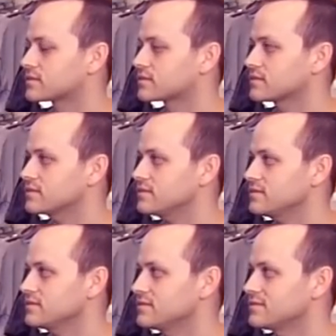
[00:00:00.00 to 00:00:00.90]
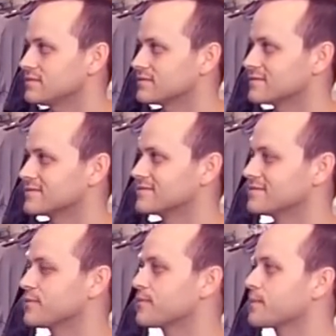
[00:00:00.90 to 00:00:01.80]

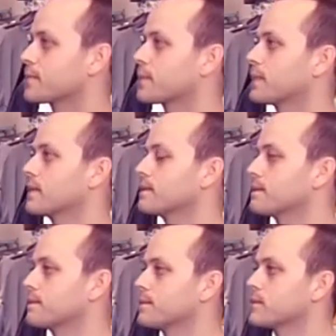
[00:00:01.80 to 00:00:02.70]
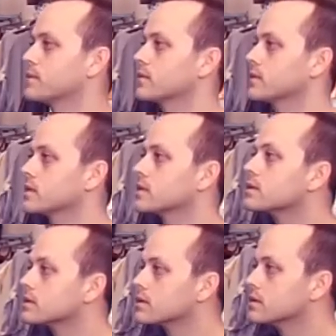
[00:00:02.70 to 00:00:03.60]

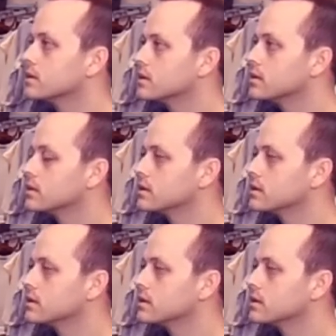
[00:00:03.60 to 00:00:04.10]
The person shown says nothing.